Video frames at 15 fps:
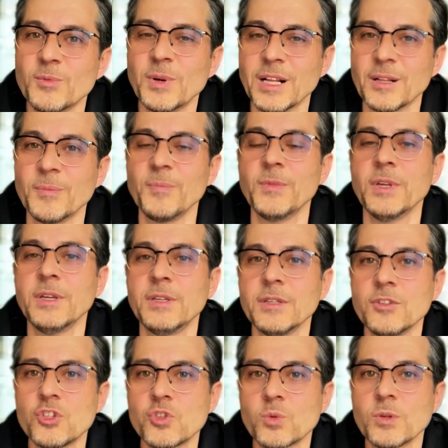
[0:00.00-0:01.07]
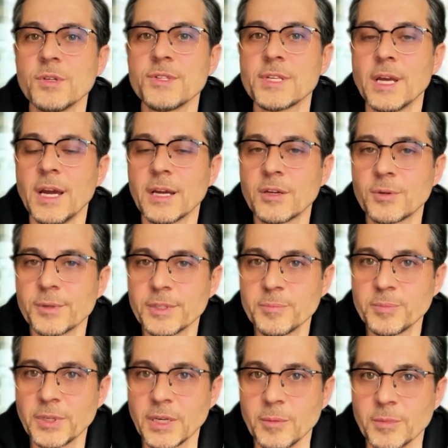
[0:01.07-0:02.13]
Well, it ensures accurate
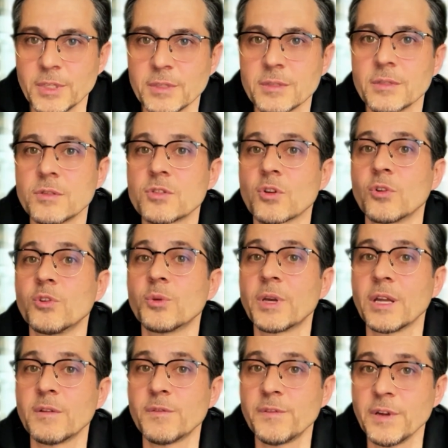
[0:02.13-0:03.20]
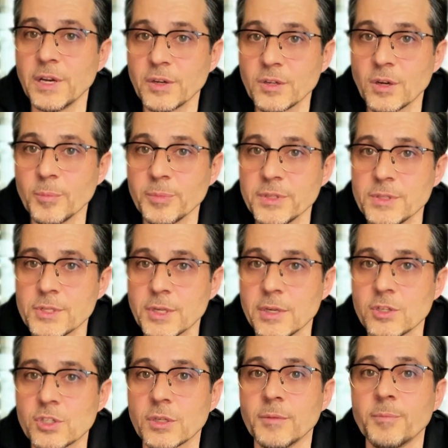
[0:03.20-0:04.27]
payment, so you get fair
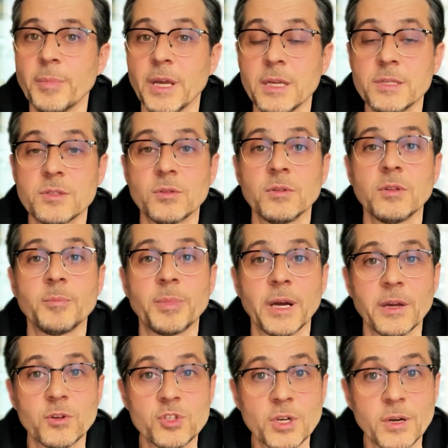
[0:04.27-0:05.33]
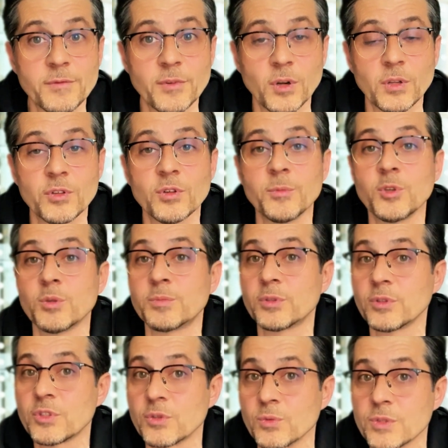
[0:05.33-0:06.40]
compensation based on the biochar volume you
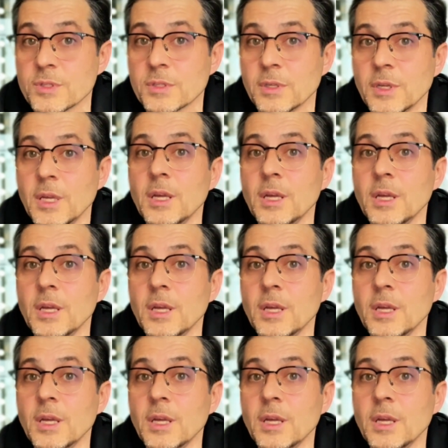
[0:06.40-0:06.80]
produce.